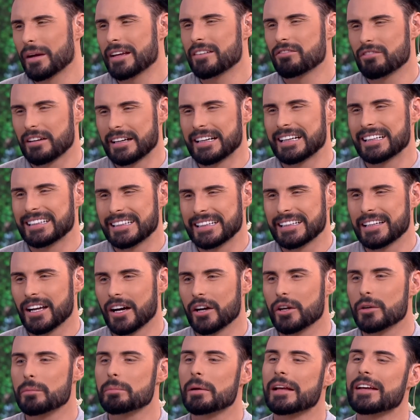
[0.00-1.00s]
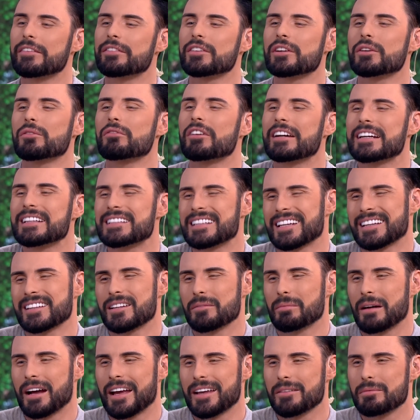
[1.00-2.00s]
we really car. know. But if you read it in
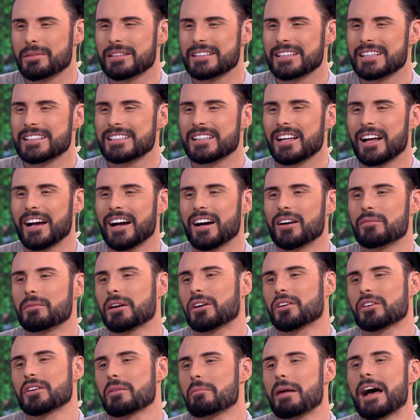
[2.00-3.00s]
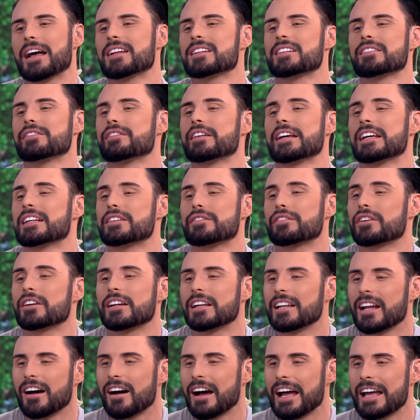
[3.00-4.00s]
the papers, it's like, oh, my God, Amanda feared for
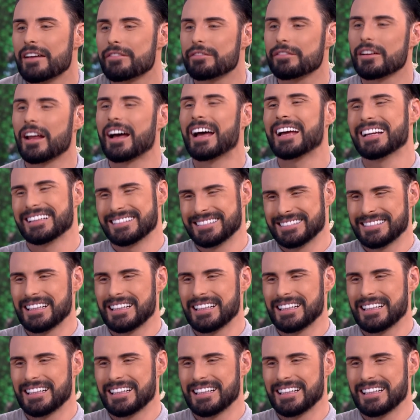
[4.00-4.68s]
her life. Like...